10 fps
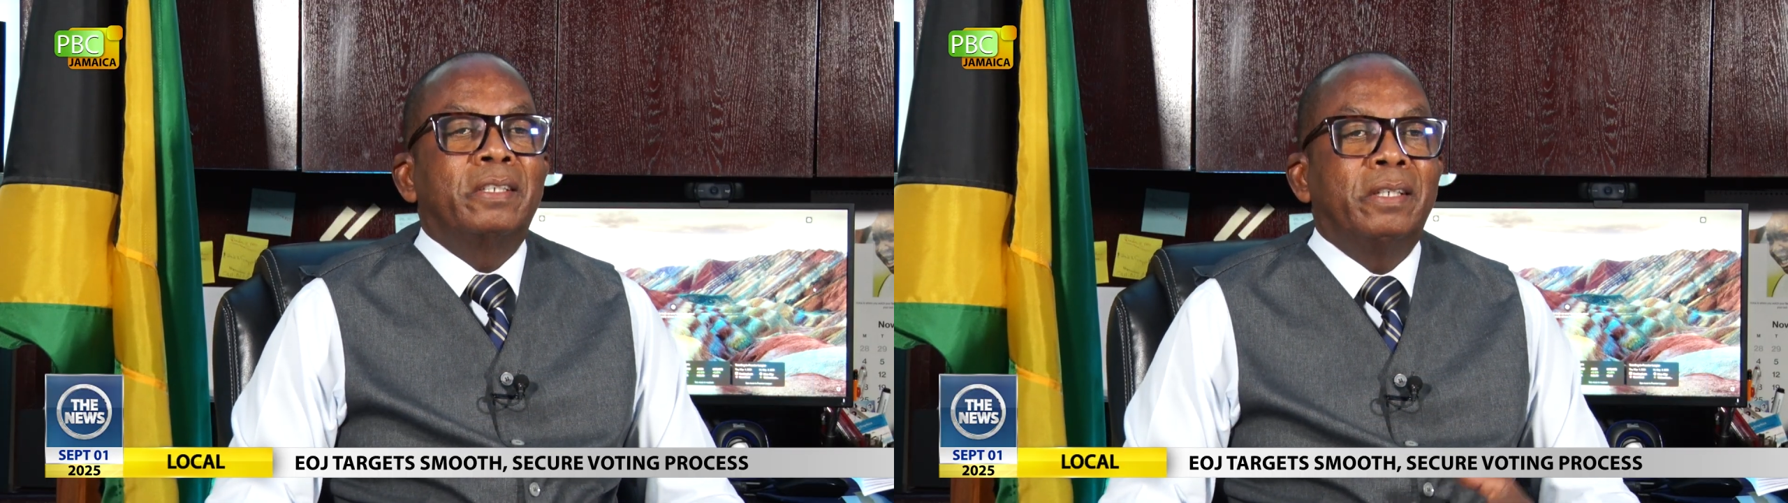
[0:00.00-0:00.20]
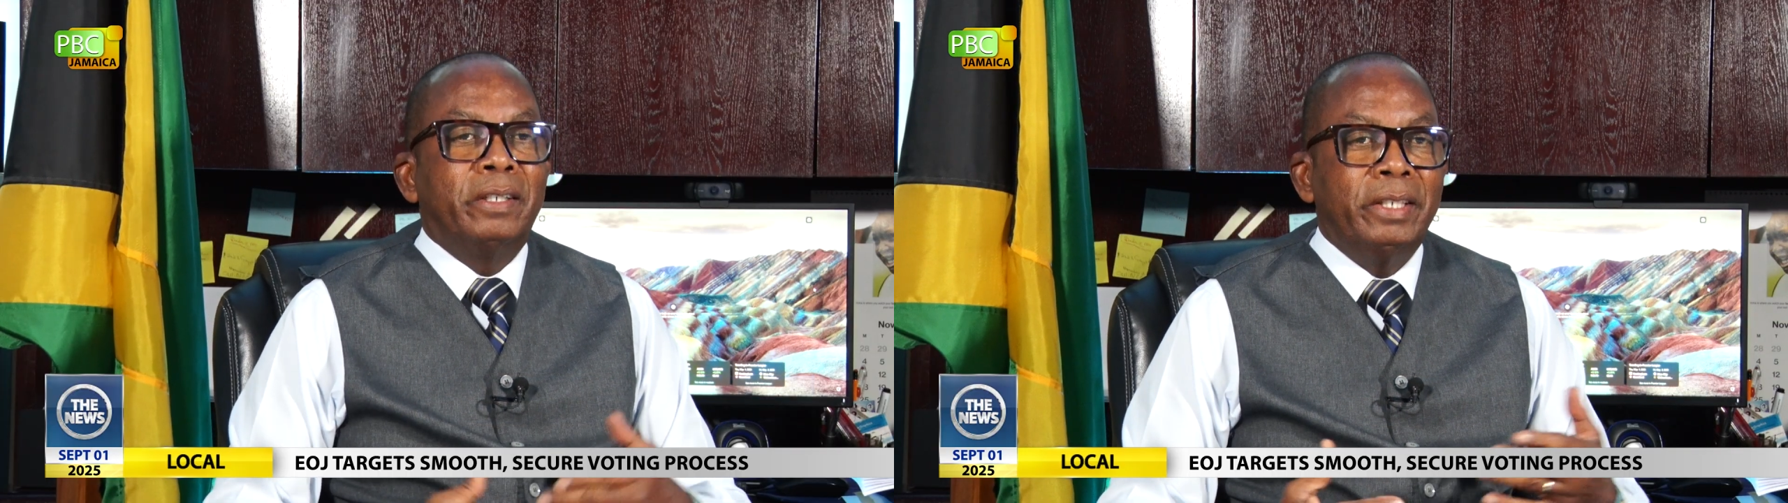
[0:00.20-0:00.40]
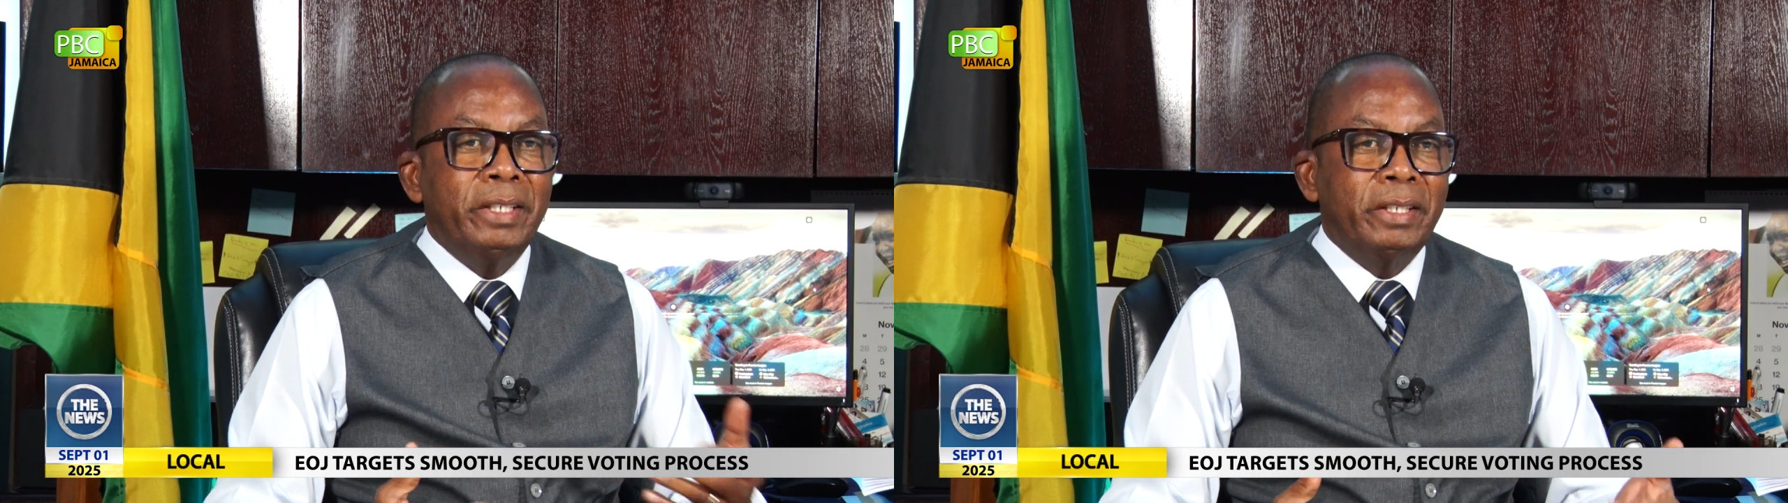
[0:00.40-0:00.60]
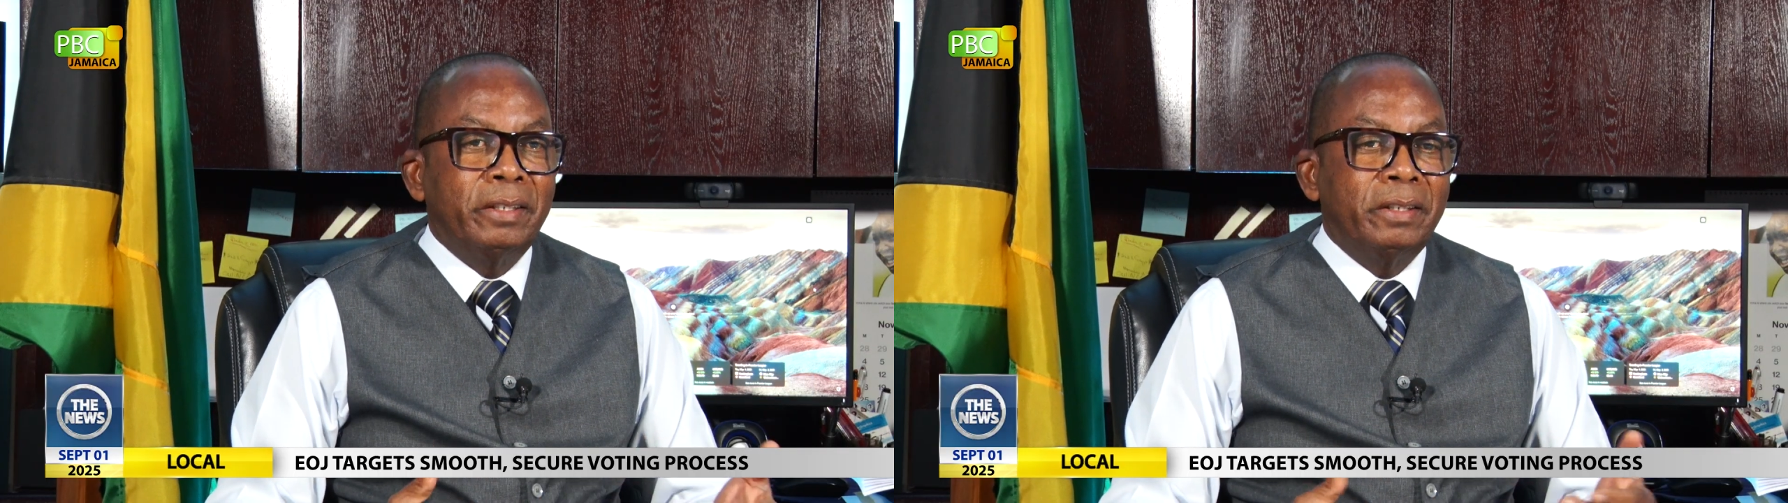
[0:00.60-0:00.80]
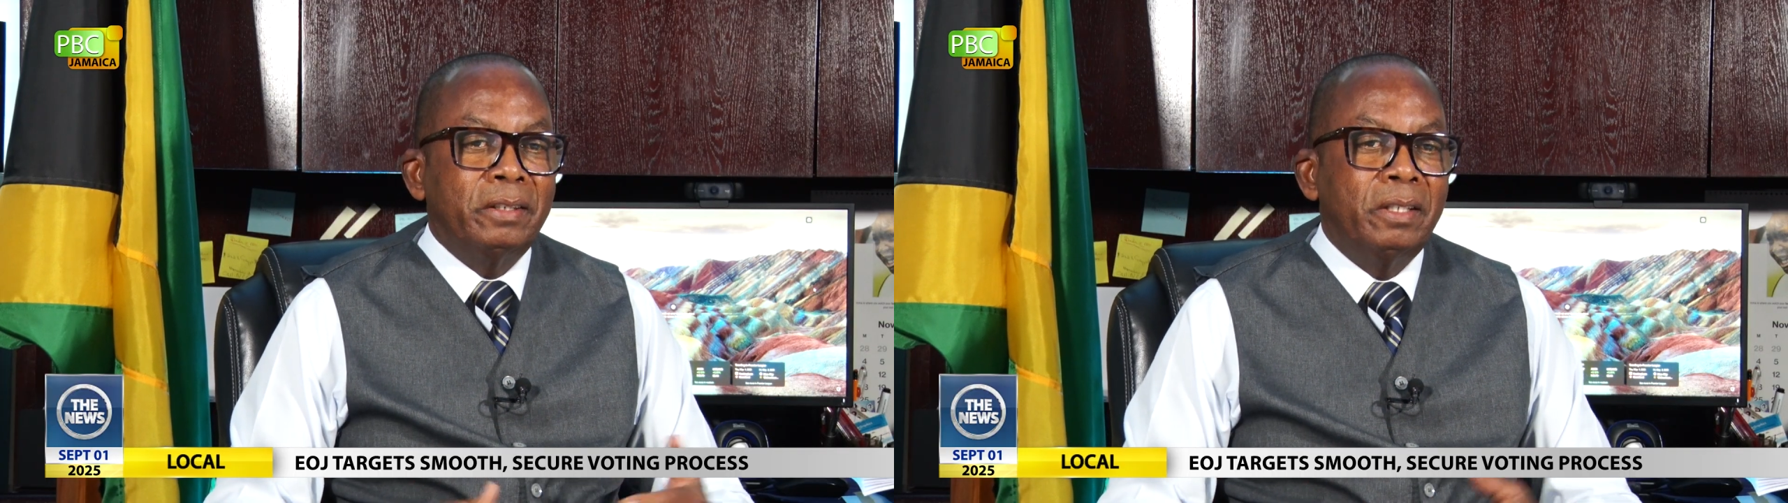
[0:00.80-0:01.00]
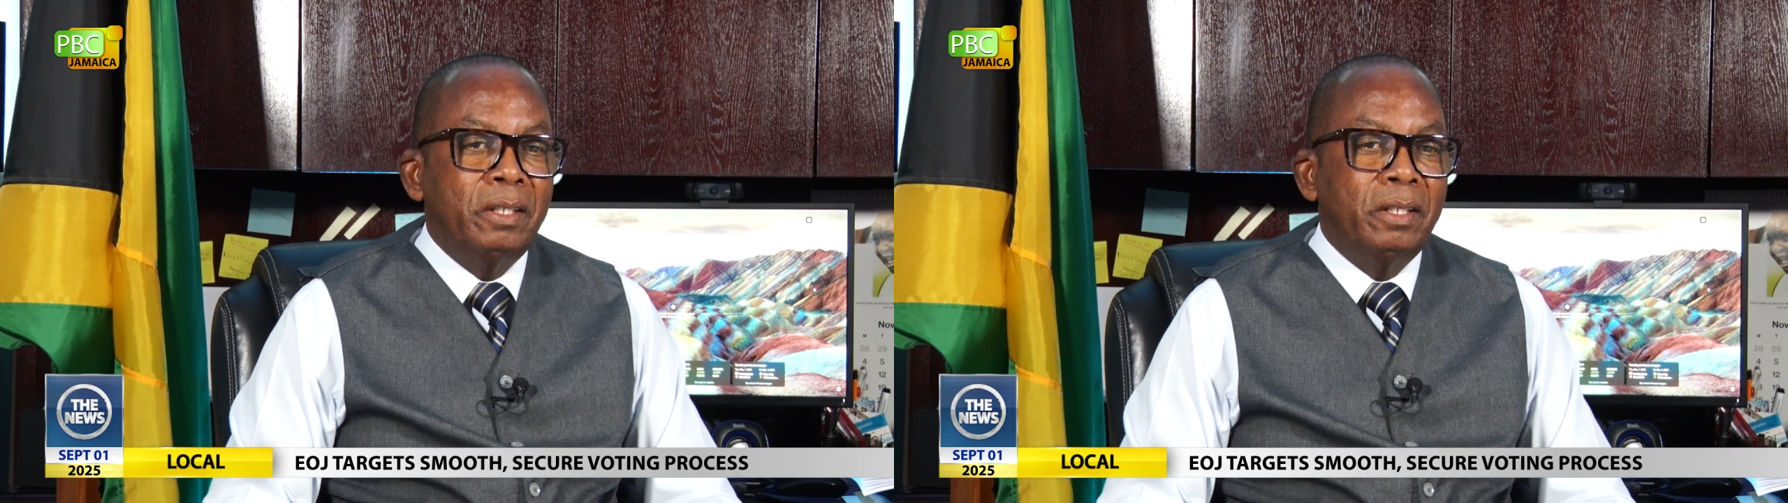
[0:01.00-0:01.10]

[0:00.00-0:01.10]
coordinators